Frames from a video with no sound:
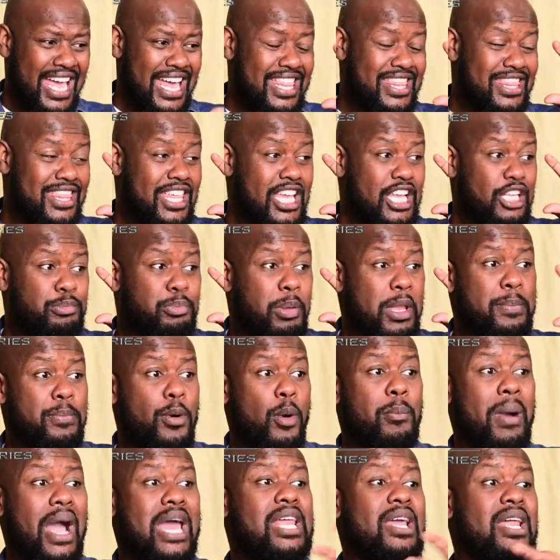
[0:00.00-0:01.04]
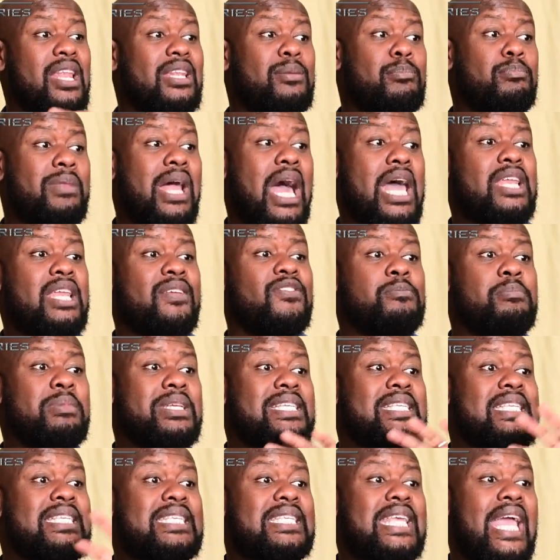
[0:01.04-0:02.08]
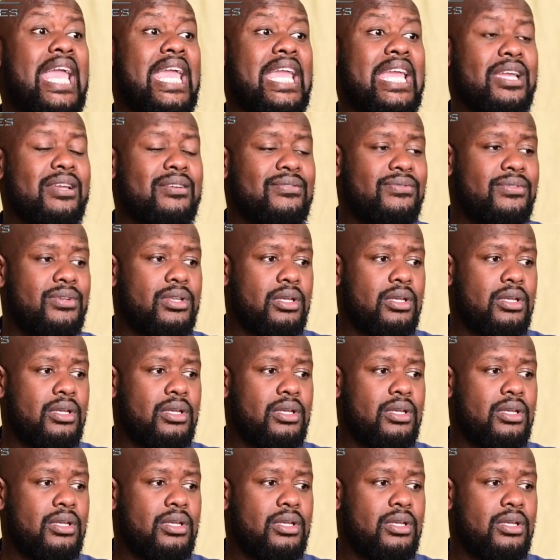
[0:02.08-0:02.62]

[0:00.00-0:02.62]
These people might not even be saved,